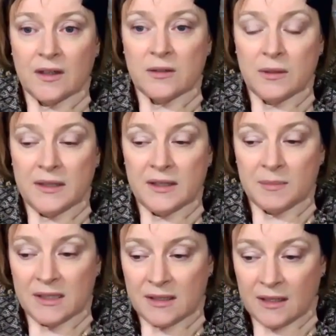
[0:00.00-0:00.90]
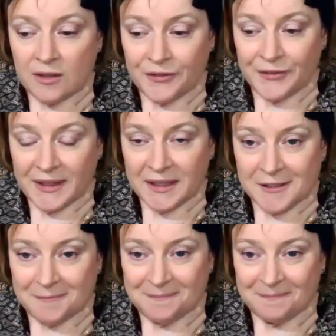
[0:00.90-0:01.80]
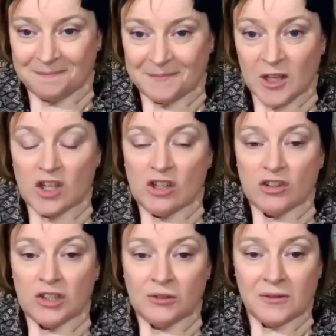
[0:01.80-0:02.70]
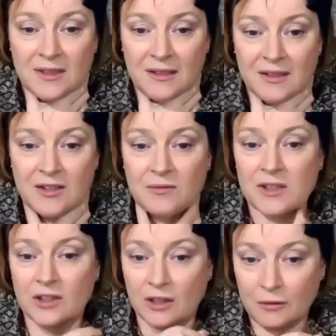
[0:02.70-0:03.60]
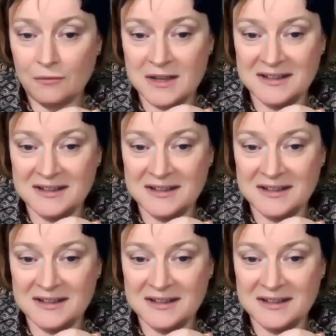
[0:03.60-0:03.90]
So here's my take on that. The short answer is no,